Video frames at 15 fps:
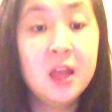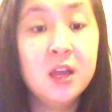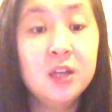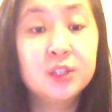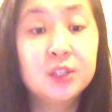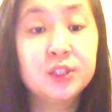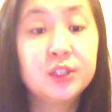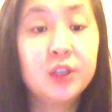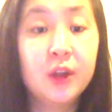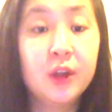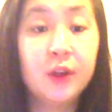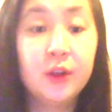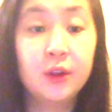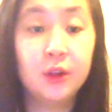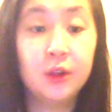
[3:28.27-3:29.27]

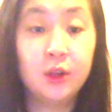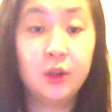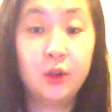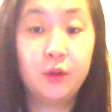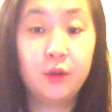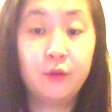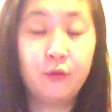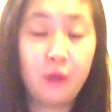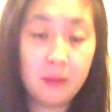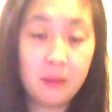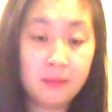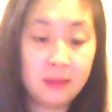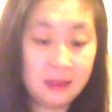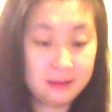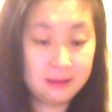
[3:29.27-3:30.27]
So
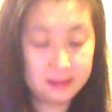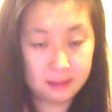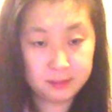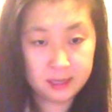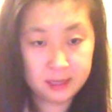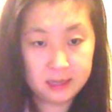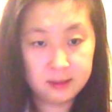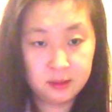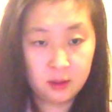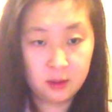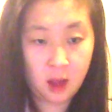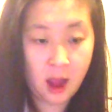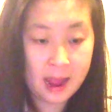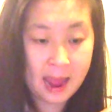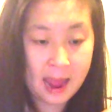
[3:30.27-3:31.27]
from these subtests,
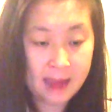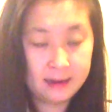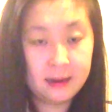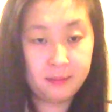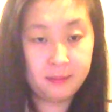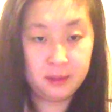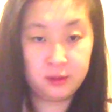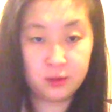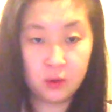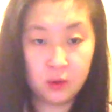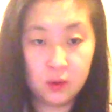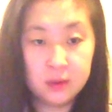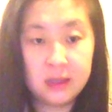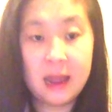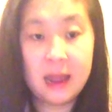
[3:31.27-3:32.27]
I added up the
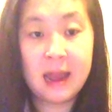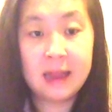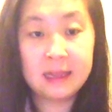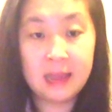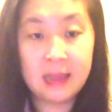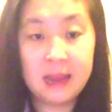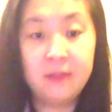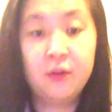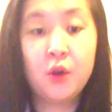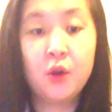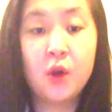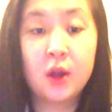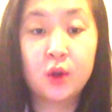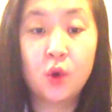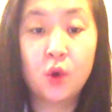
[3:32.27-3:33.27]
scores and I gave her
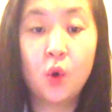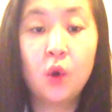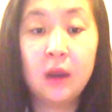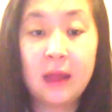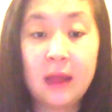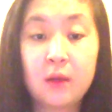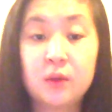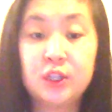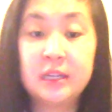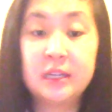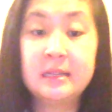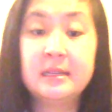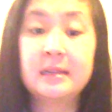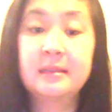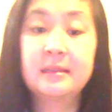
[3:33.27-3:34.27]
a core language
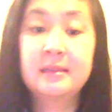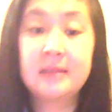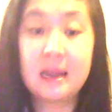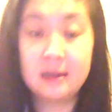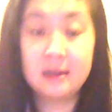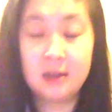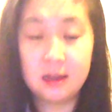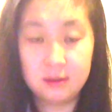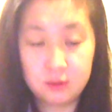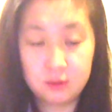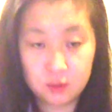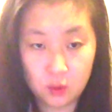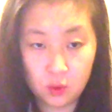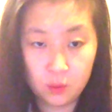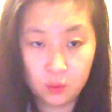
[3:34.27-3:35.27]
index standardized
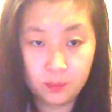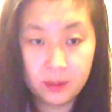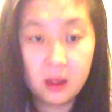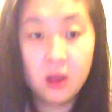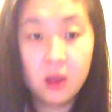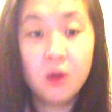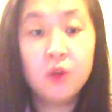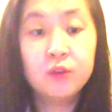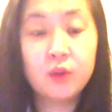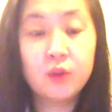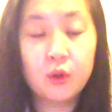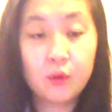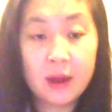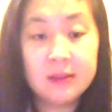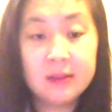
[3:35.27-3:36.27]
score. So
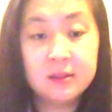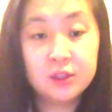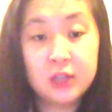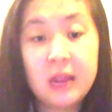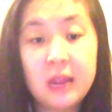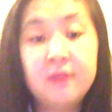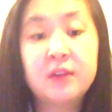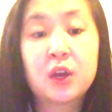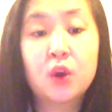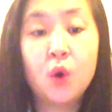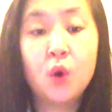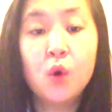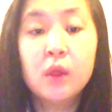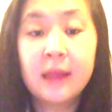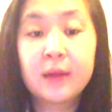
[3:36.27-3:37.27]
Grace achieved a
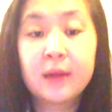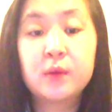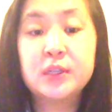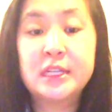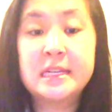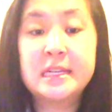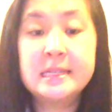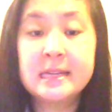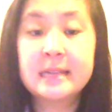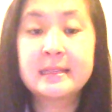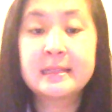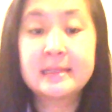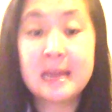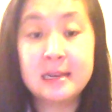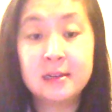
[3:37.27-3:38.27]
core language index
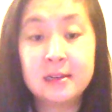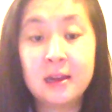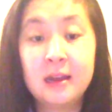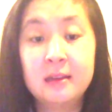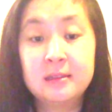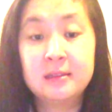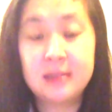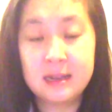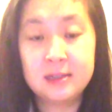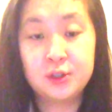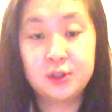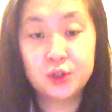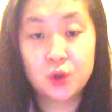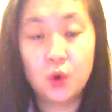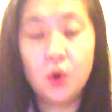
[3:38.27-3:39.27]
standard
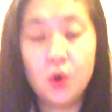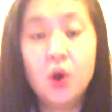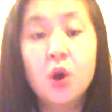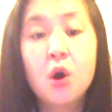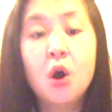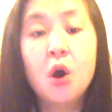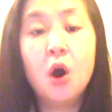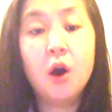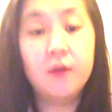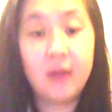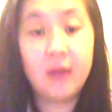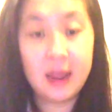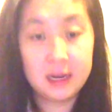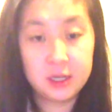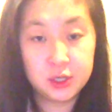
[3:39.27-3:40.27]
score of
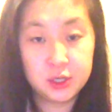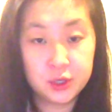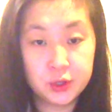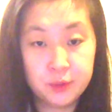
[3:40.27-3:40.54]
82.